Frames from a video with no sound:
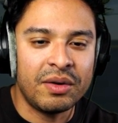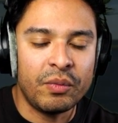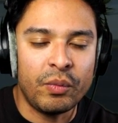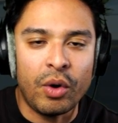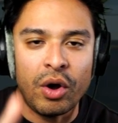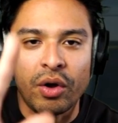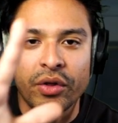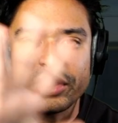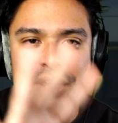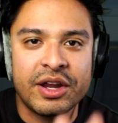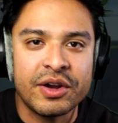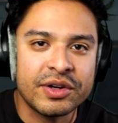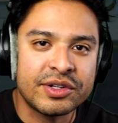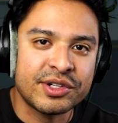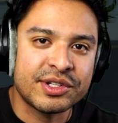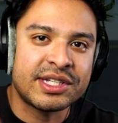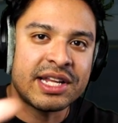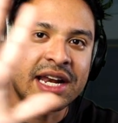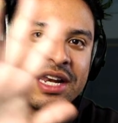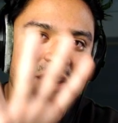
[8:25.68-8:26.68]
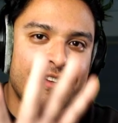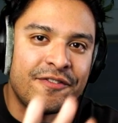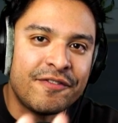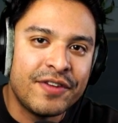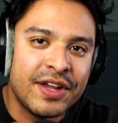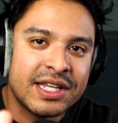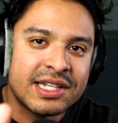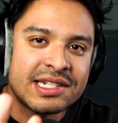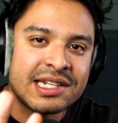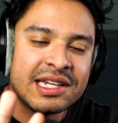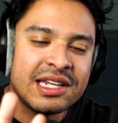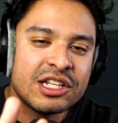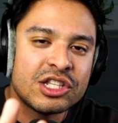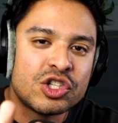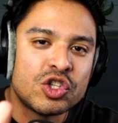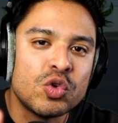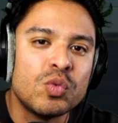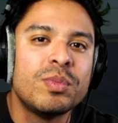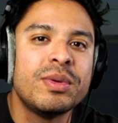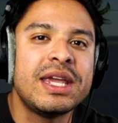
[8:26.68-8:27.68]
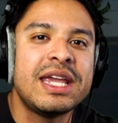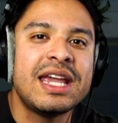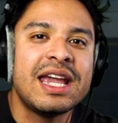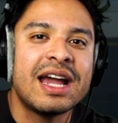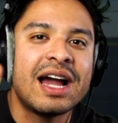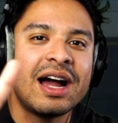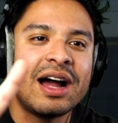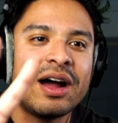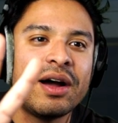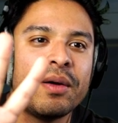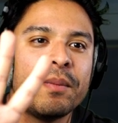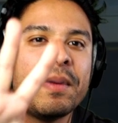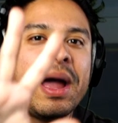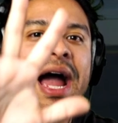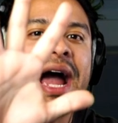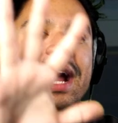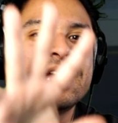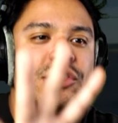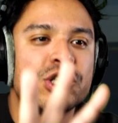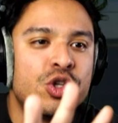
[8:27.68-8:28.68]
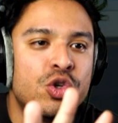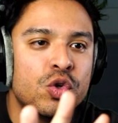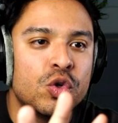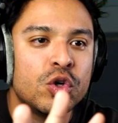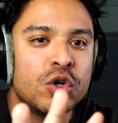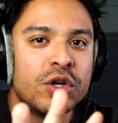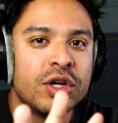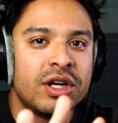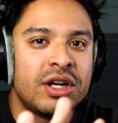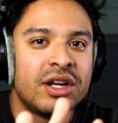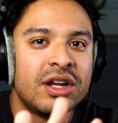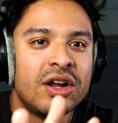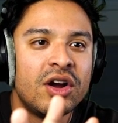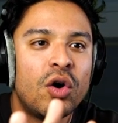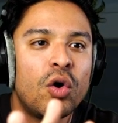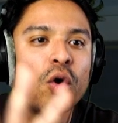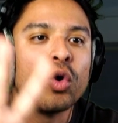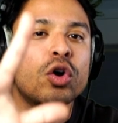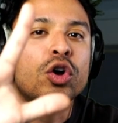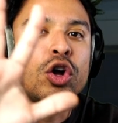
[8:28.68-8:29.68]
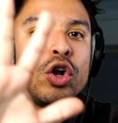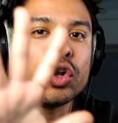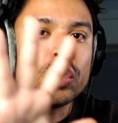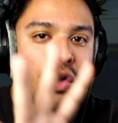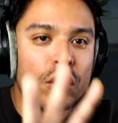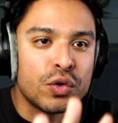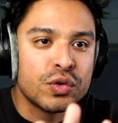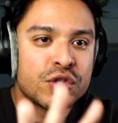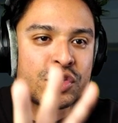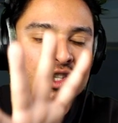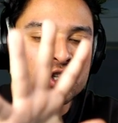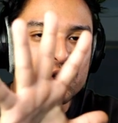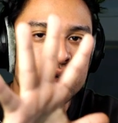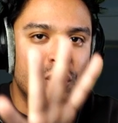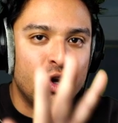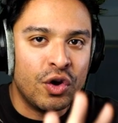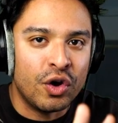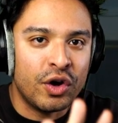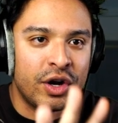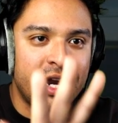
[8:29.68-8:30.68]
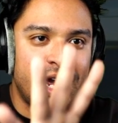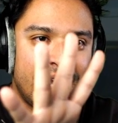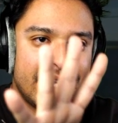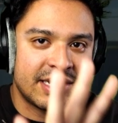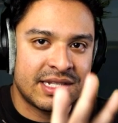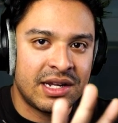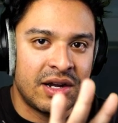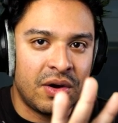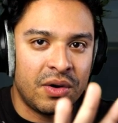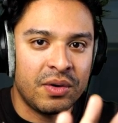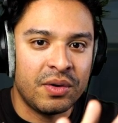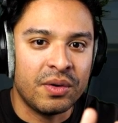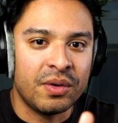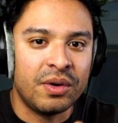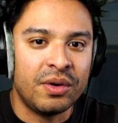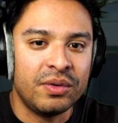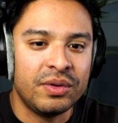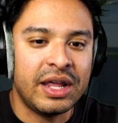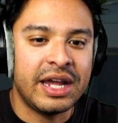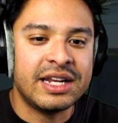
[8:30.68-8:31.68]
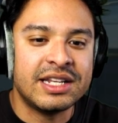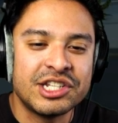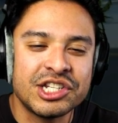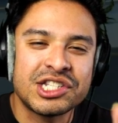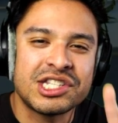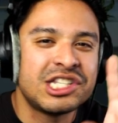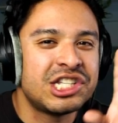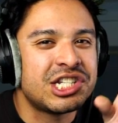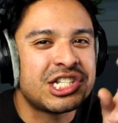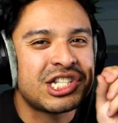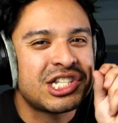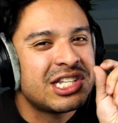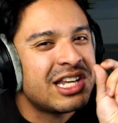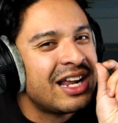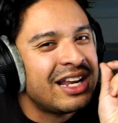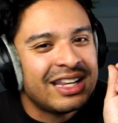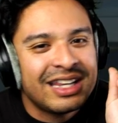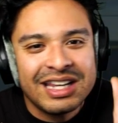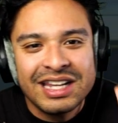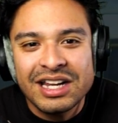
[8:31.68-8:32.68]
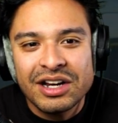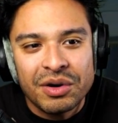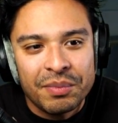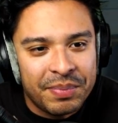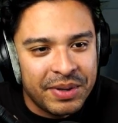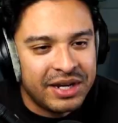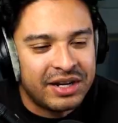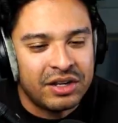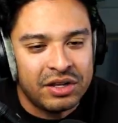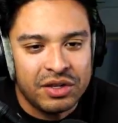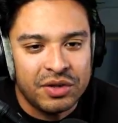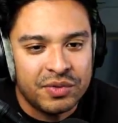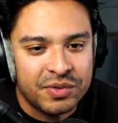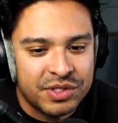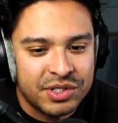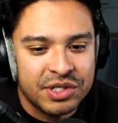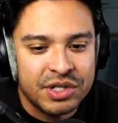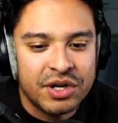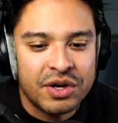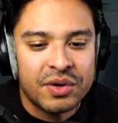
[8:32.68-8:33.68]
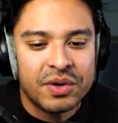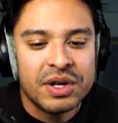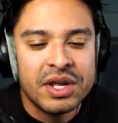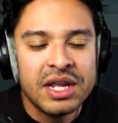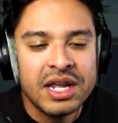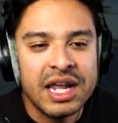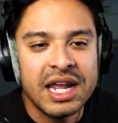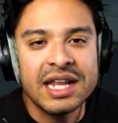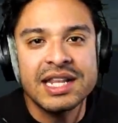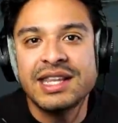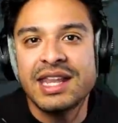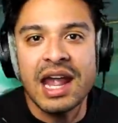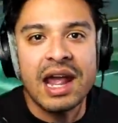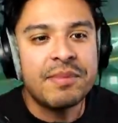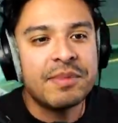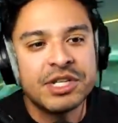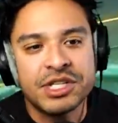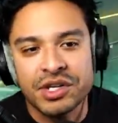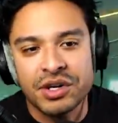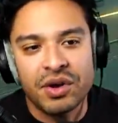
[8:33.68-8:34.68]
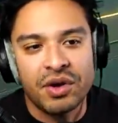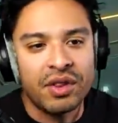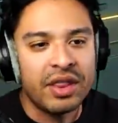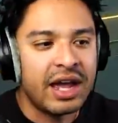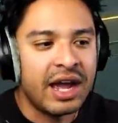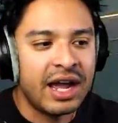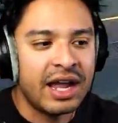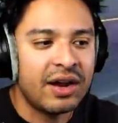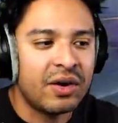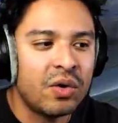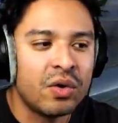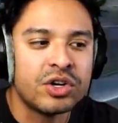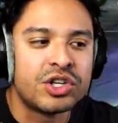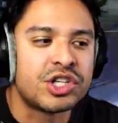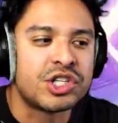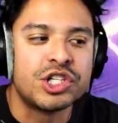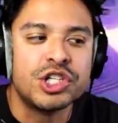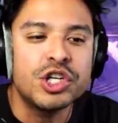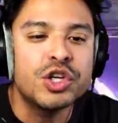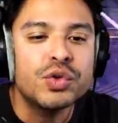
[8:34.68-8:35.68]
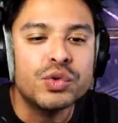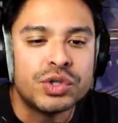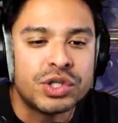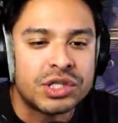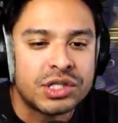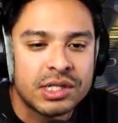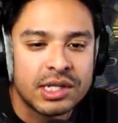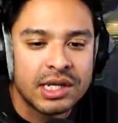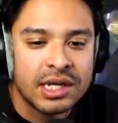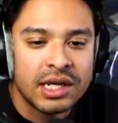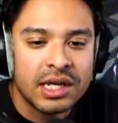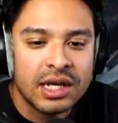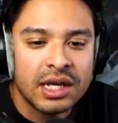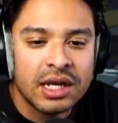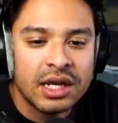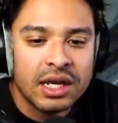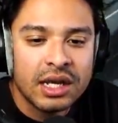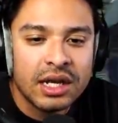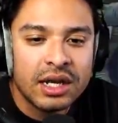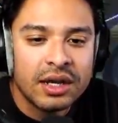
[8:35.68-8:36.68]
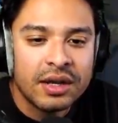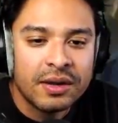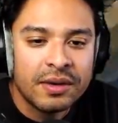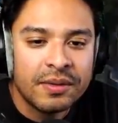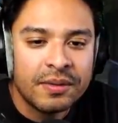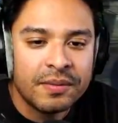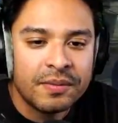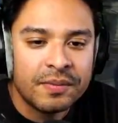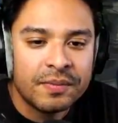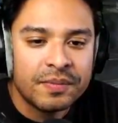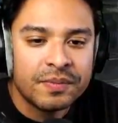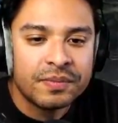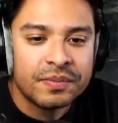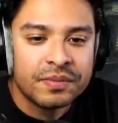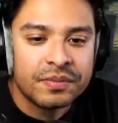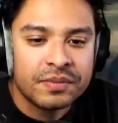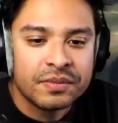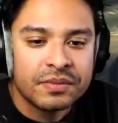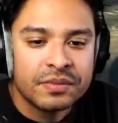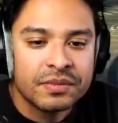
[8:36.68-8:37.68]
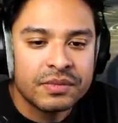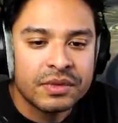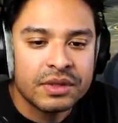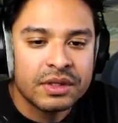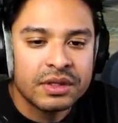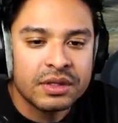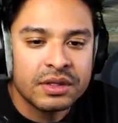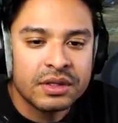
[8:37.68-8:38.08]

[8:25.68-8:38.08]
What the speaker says: all the characters that need fixing to be as good or close to good as Kaokuro, like just a little bit close, you know, in damage and all that, or just use. Look at Ling Yang's pros and cons.